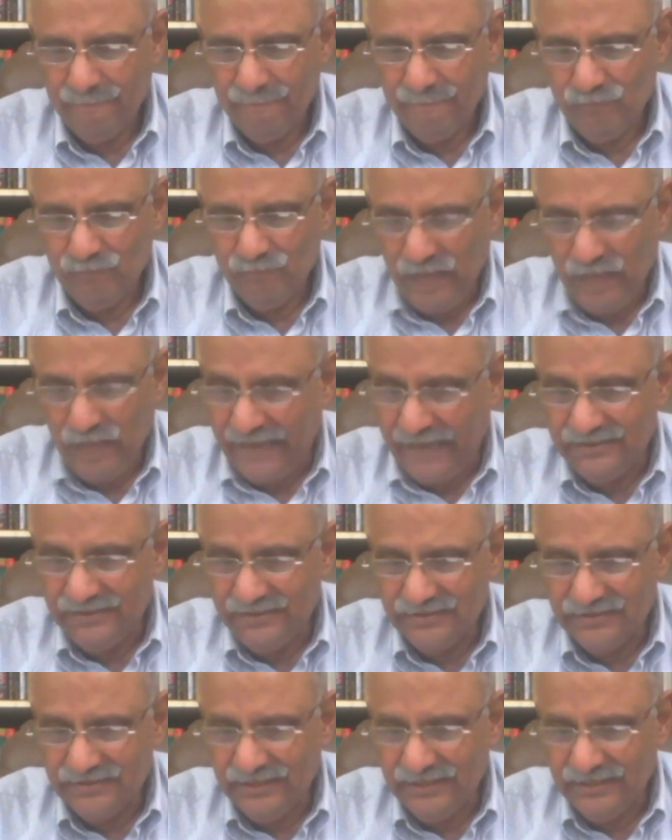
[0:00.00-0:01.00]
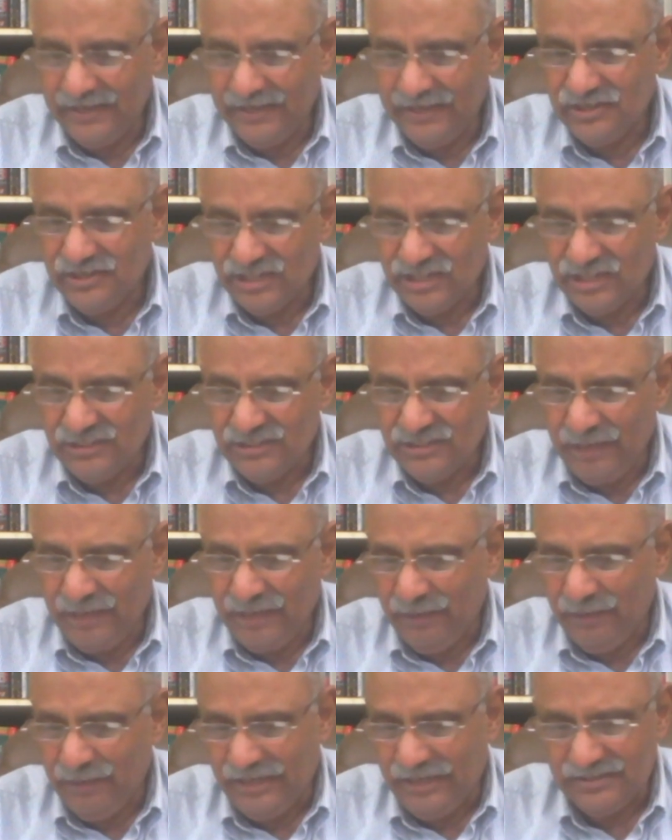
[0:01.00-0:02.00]
And the 86th
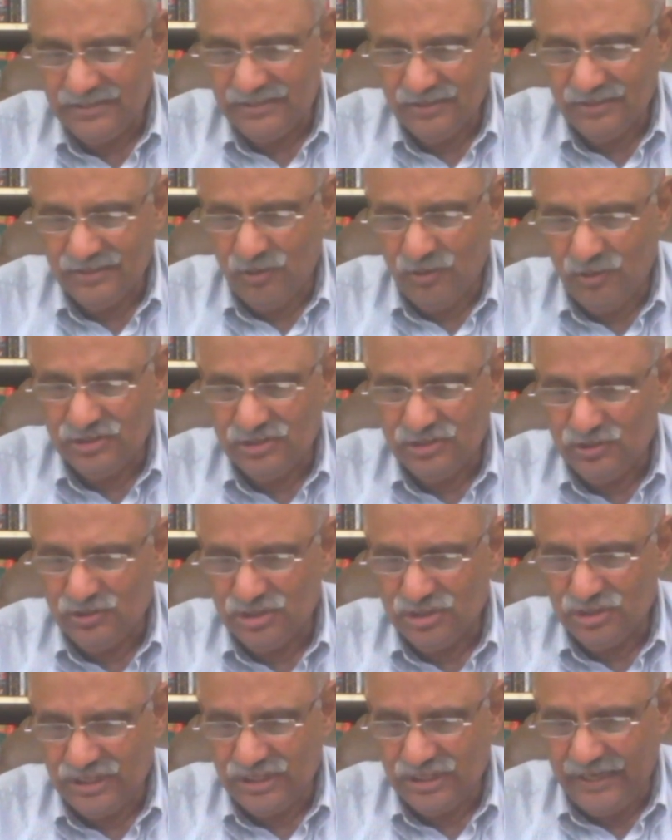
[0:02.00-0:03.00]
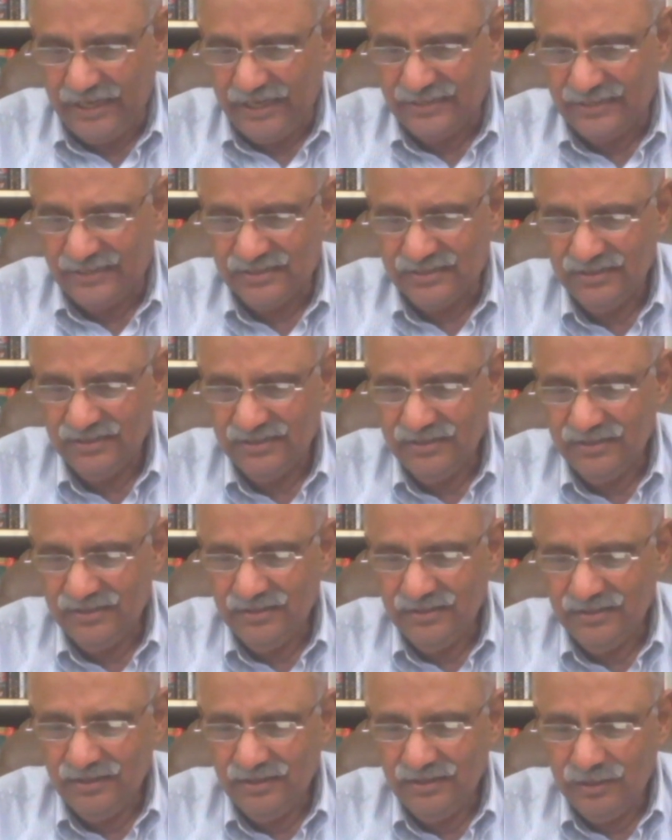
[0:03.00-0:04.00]
Amendment Constitution Act
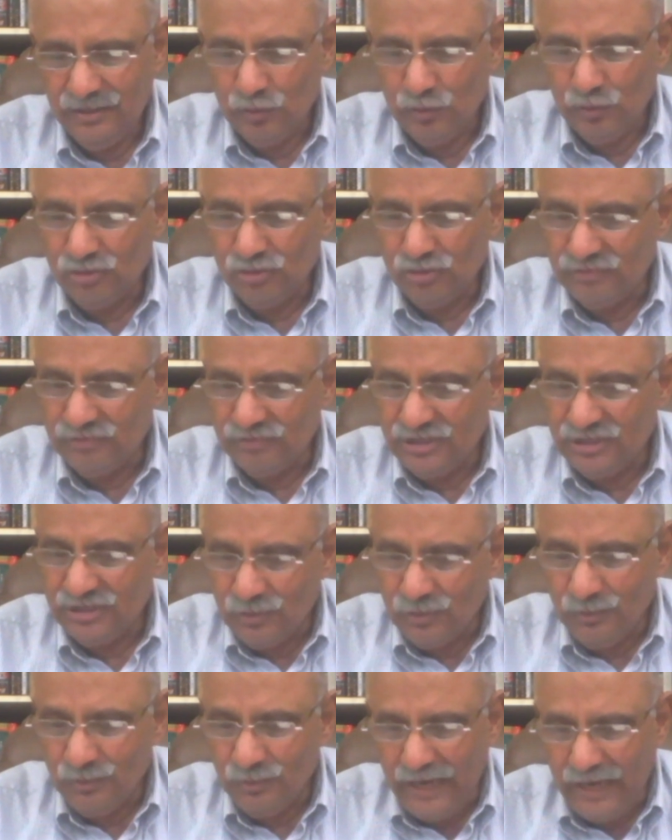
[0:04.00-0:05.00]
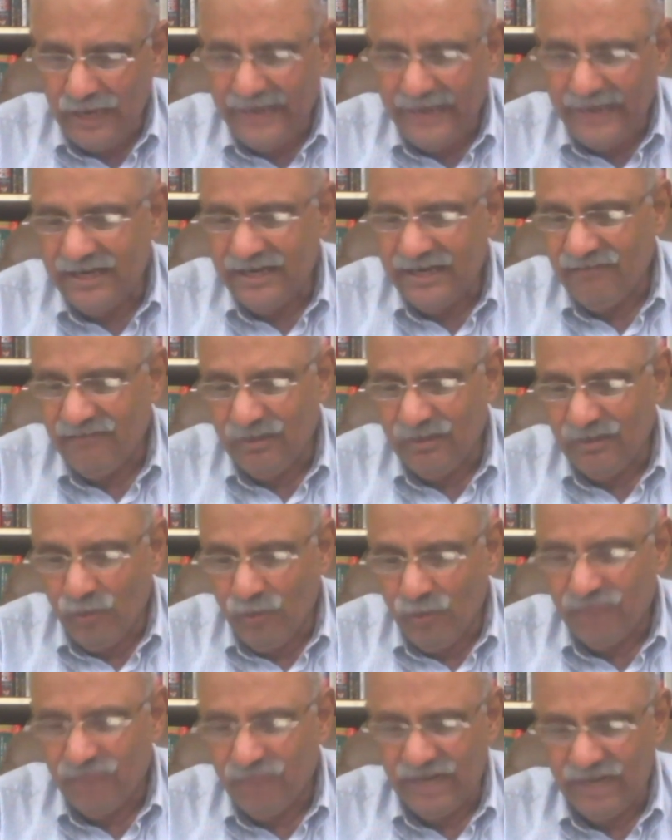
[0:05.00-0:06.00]
2002 added one more
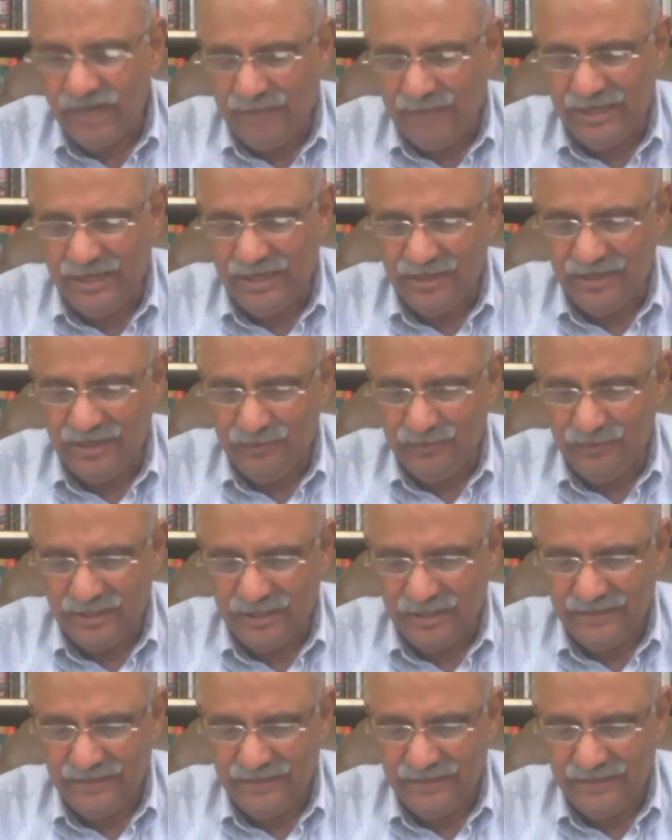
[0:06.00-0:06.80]
fundamental duty.